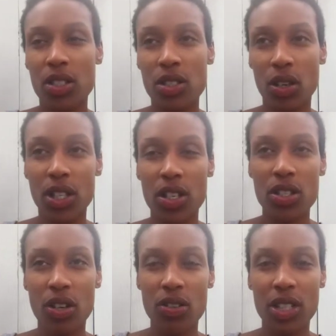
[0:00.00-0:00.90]
So there are
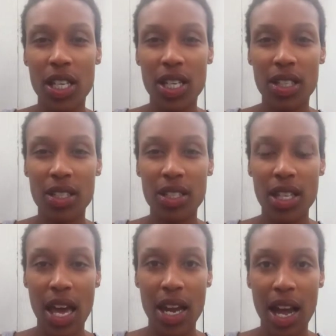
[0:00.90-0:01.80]
certain things
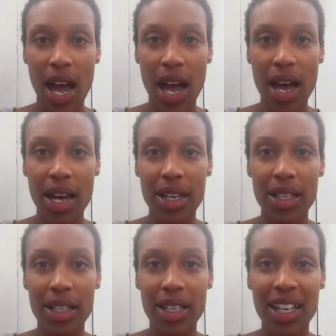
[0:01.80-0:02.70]
that
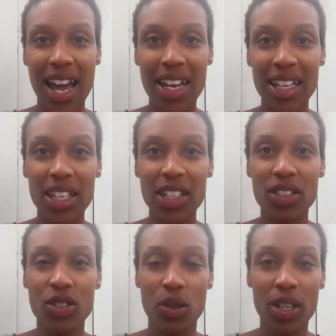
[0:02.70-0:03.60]
I cannot
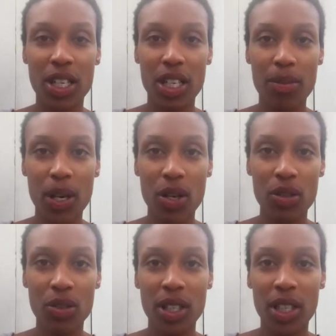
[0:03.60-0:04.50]
eat during
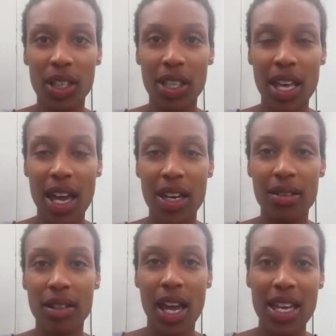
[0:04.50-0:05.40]
chemo that
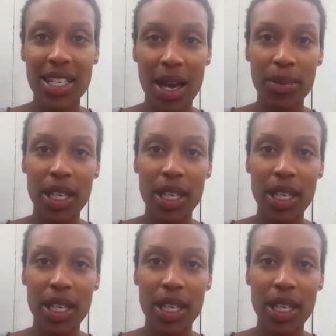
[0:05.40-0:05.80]
as I'm